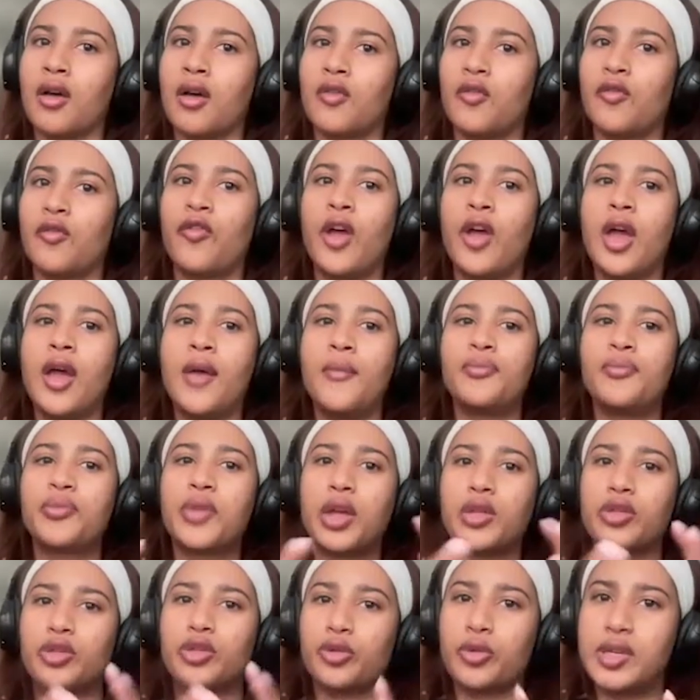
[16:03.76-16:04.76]
of
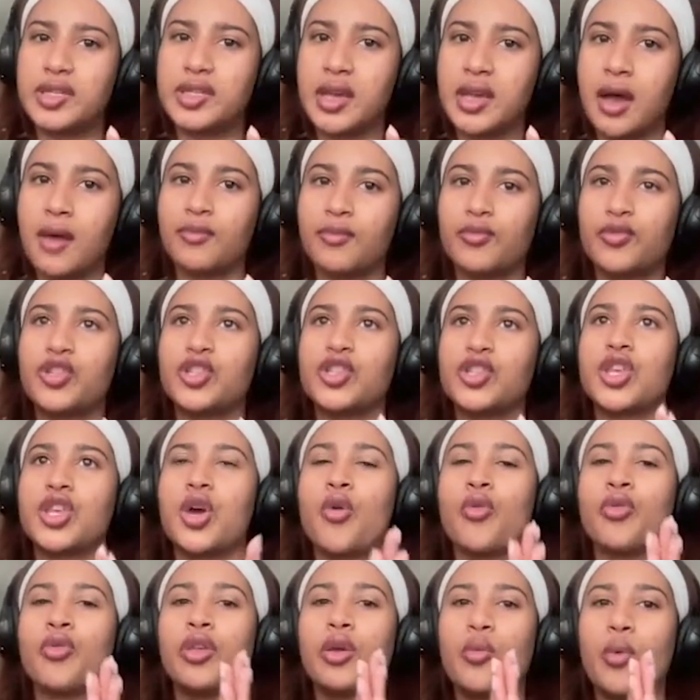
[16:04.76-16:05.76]
that threesome. She's
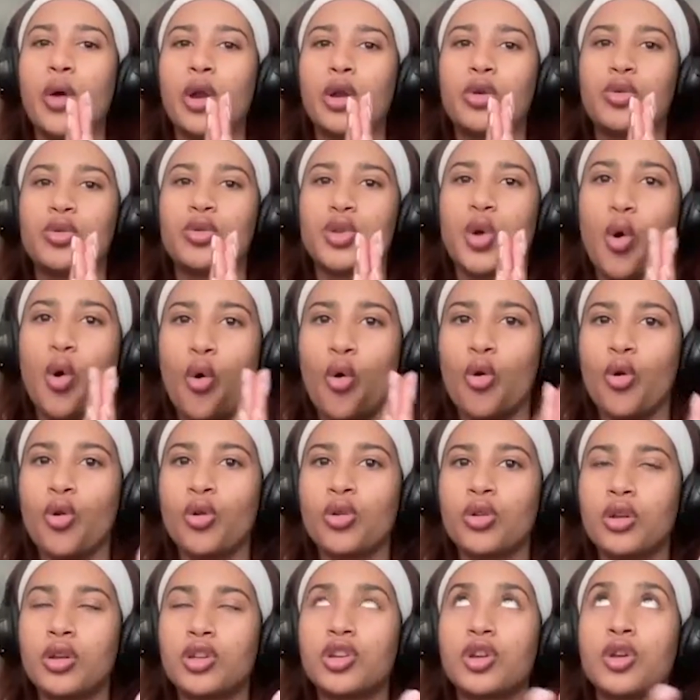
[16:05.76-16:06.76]
the only one who's
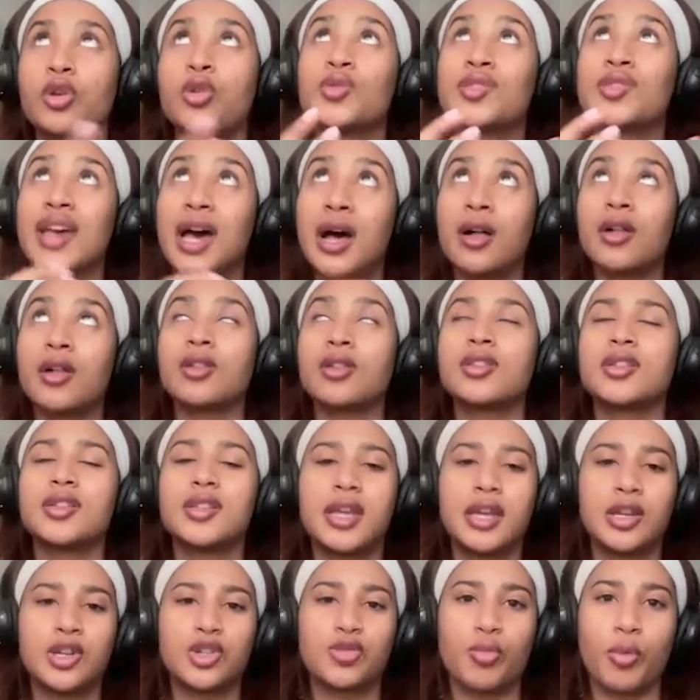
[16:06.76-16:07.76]
held
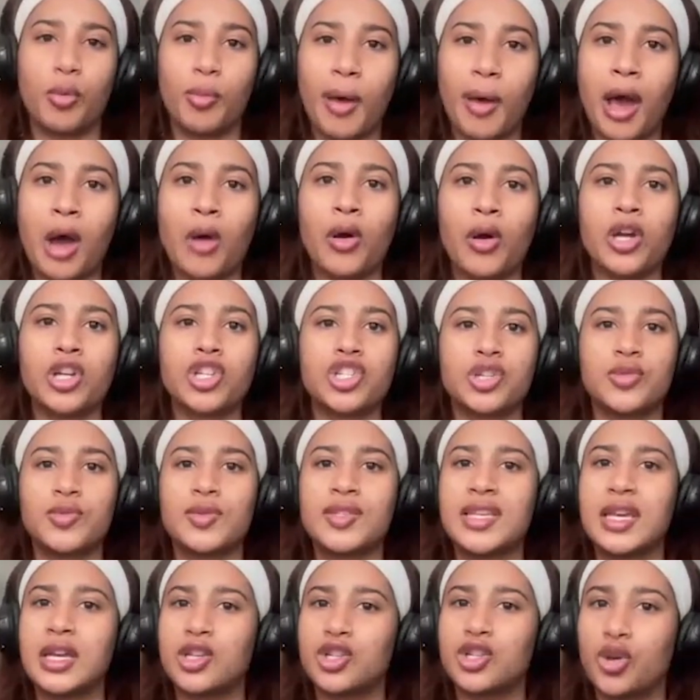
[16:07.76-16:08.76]
tangible power.
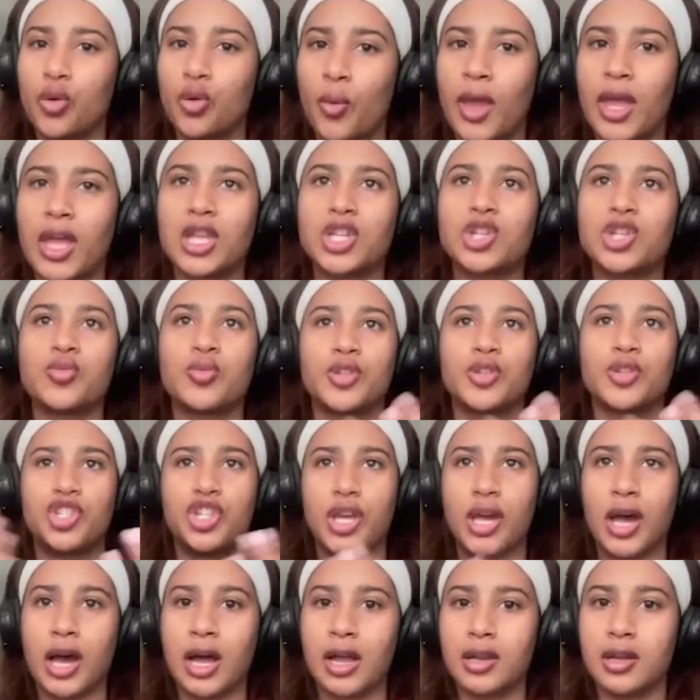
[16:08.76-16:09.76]
She was HOH when
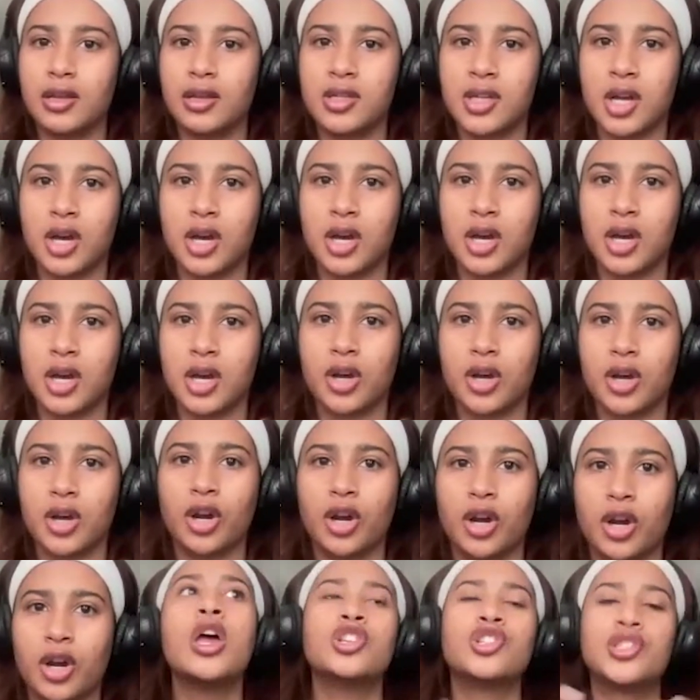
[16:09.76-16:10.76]
she got Tucker
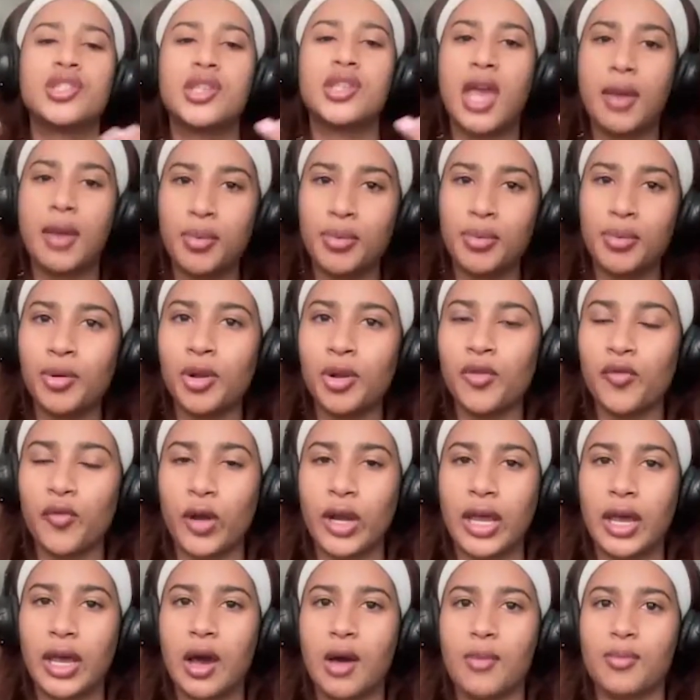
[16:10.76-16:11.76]
out. She's capable
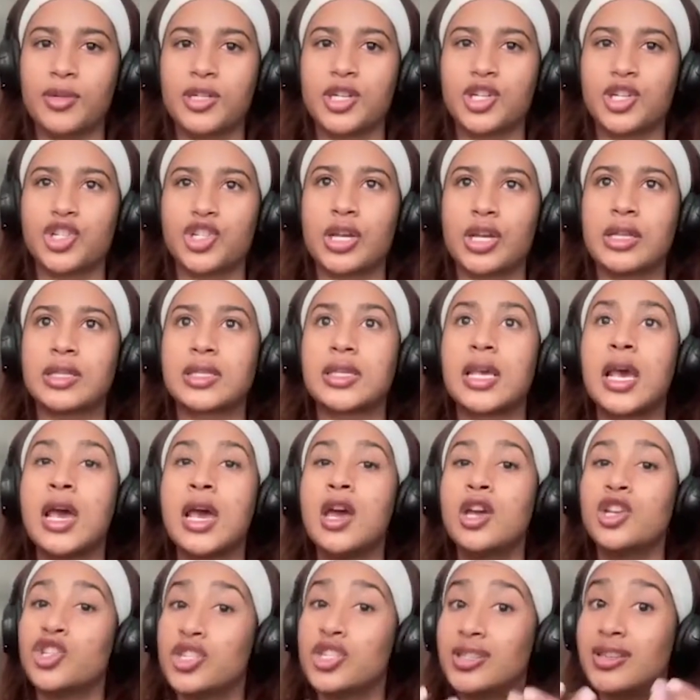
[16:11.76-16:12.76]
of winning competitions.
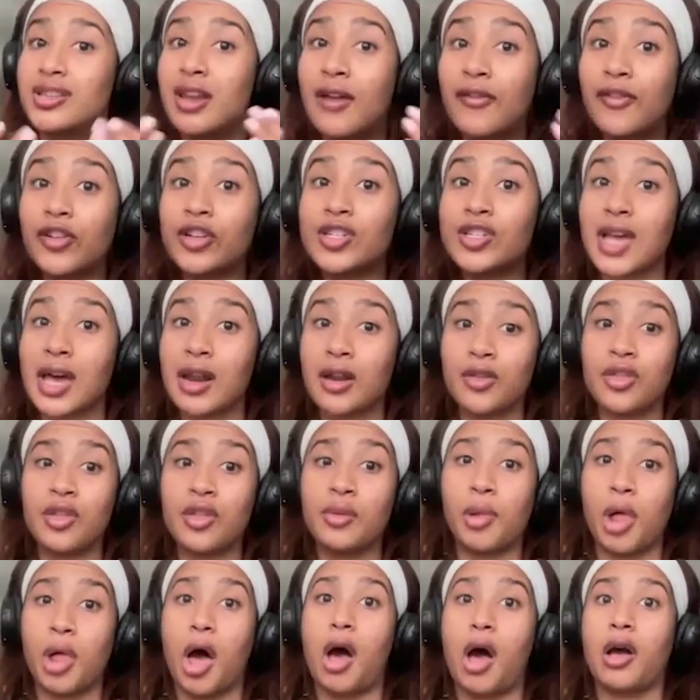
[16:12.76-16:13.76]
She's never sat
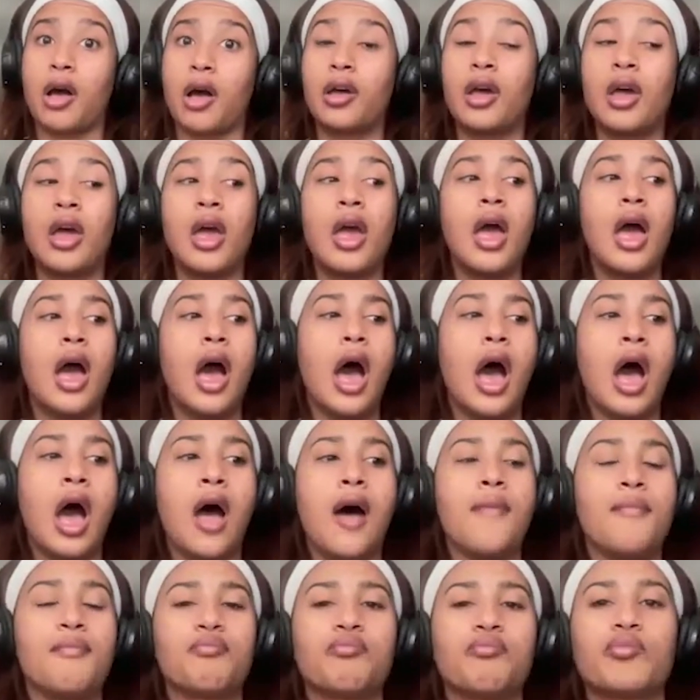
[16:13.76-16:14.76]
on the block.
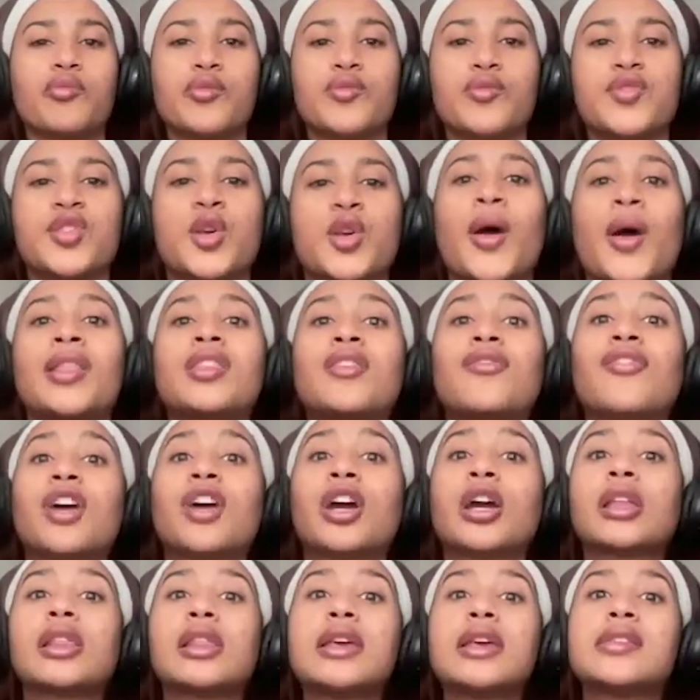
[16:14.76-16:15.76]
So at the
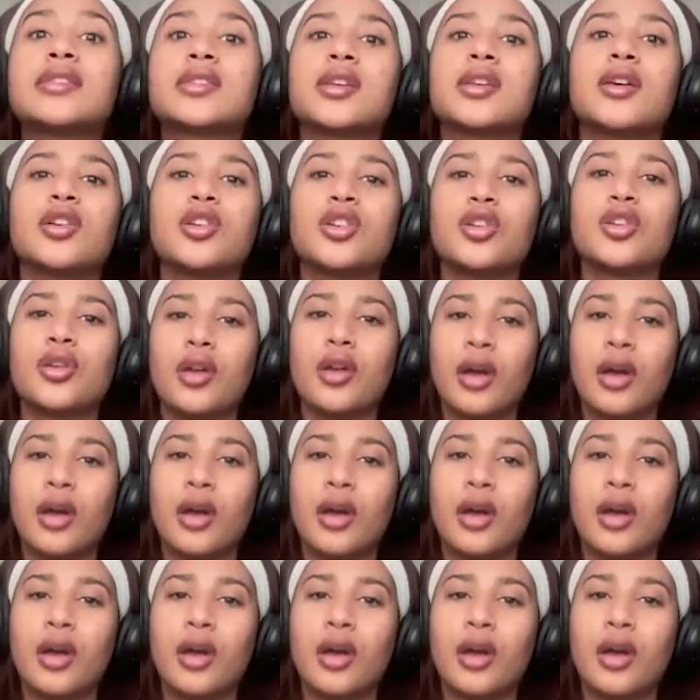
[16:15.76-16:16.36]
very least,